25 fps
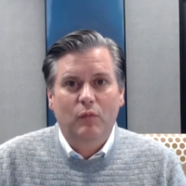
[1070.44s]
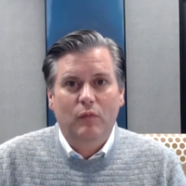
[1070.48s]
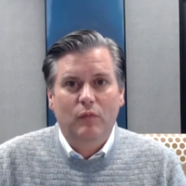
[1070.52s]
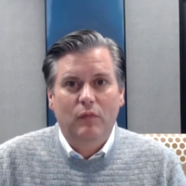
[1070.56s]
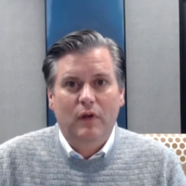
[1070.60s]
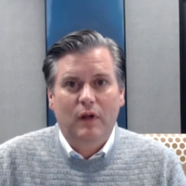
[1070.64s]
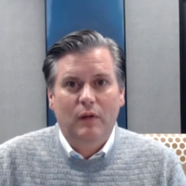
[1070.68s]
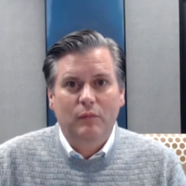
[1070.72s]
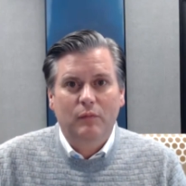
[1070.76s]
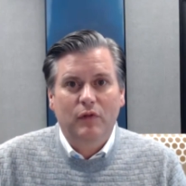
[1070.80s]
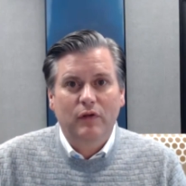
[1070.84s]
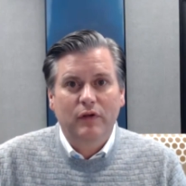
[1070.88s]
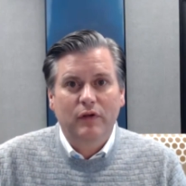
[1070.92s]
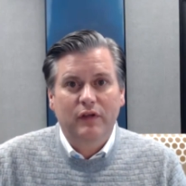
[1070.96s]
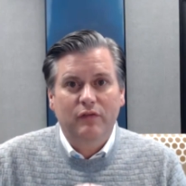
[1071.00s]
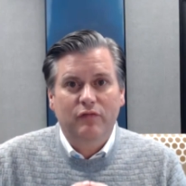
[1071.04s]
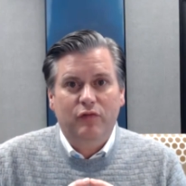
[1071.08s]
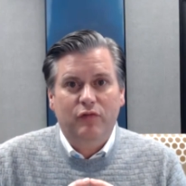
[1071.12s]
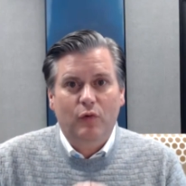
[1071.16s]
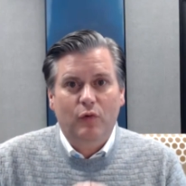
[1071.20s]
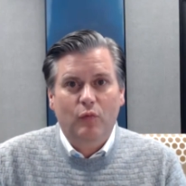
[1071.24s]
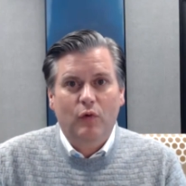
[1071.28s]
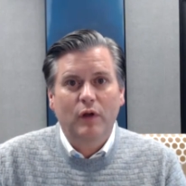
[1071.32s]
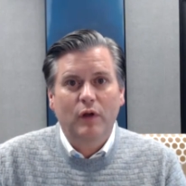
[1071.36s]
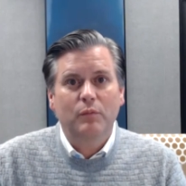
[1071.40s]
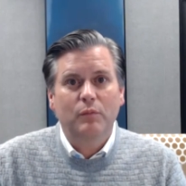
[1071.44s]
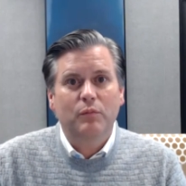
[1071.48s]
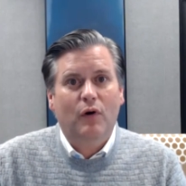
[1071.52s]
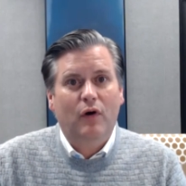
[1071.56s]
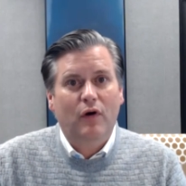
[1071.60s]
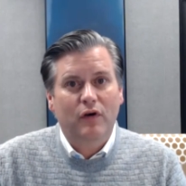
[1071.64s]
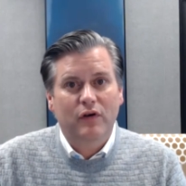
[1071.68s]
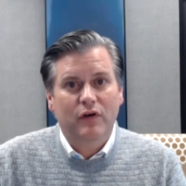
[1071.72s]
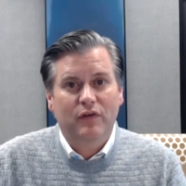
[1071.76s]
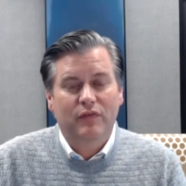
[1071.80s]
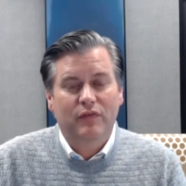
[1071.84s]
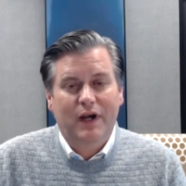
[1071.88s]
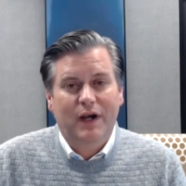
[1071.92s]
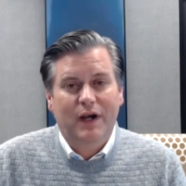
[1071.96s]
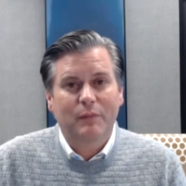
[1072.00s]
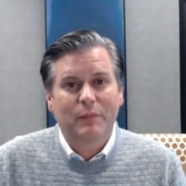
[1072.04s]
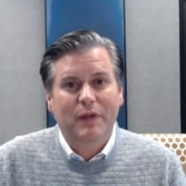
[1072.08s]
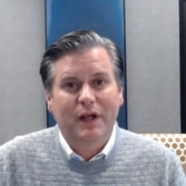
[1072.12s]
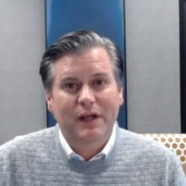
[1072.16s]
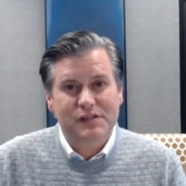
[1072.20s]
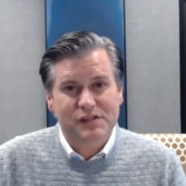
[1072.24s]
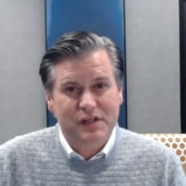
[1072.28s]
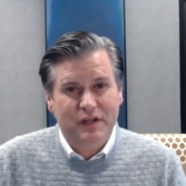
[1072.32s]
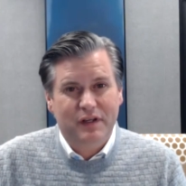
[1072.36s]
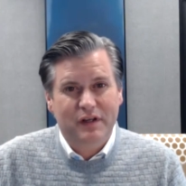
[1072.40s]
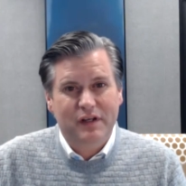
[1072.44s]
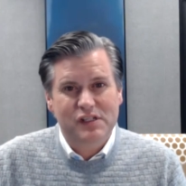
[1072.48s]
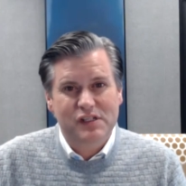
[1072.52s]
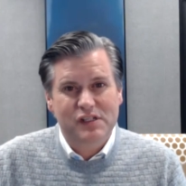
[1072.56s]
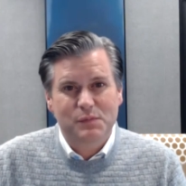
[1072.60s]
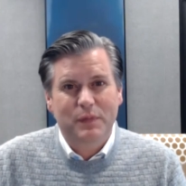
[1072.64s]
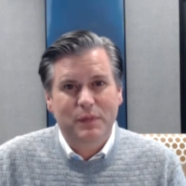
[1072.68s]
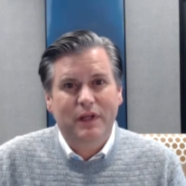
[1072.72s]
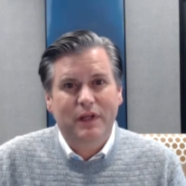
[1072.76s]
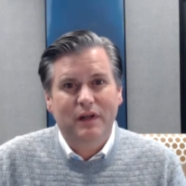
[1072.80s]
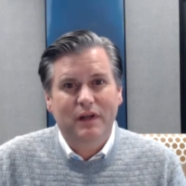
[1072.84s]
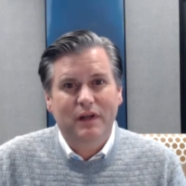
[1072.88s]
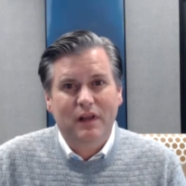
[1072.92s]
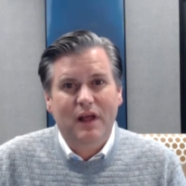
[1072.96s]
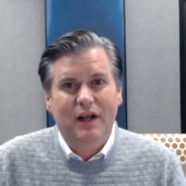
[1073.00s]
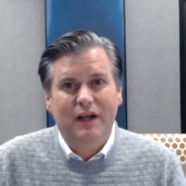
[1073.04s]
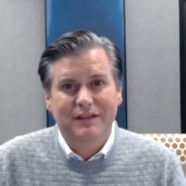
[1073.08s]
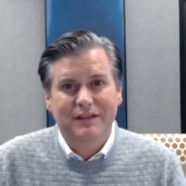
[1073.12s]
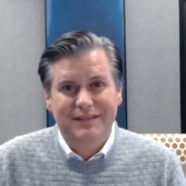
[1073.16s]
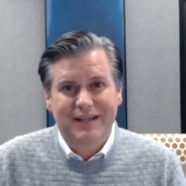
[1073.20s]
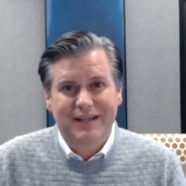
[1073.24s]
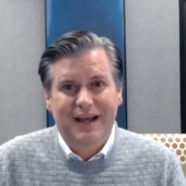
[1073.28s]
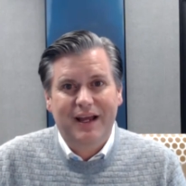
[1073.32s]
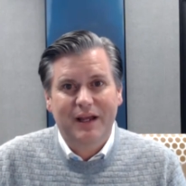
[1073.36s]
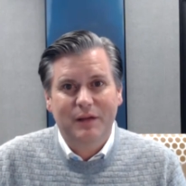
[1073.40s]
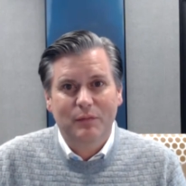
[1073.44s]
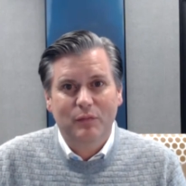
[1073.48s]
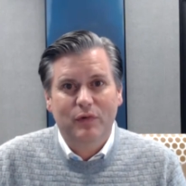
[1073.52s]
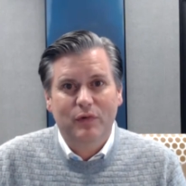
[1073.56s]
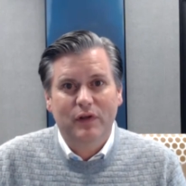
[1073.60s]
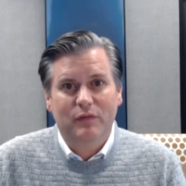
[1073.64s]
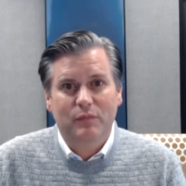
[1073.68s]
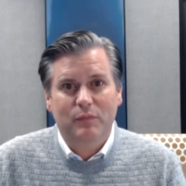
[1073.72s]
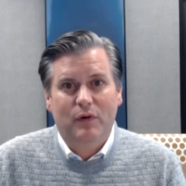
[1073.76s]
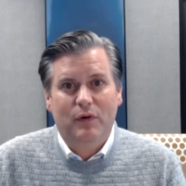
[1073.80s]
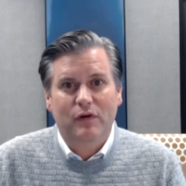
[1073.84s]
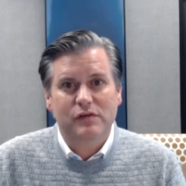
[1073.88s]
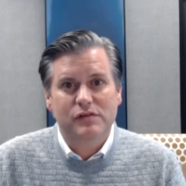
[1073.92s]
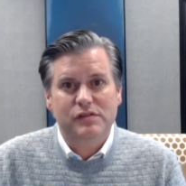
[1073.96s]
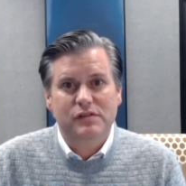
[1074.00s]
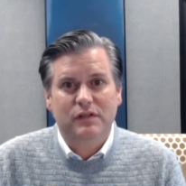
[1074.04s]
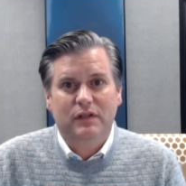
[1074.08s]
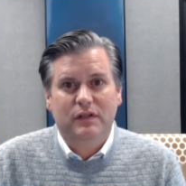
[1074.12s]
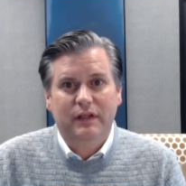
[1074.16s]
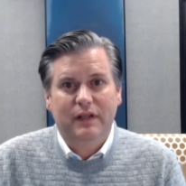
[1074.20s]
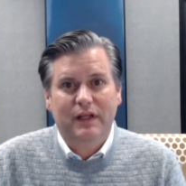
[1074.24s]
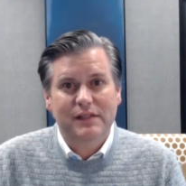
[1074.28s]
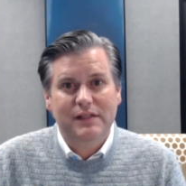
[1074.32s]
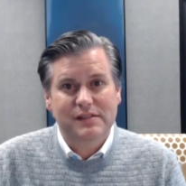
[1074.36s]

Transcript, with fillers: I'm, I'm looking for one partner that I'm actually going to spend a lot of time with personally.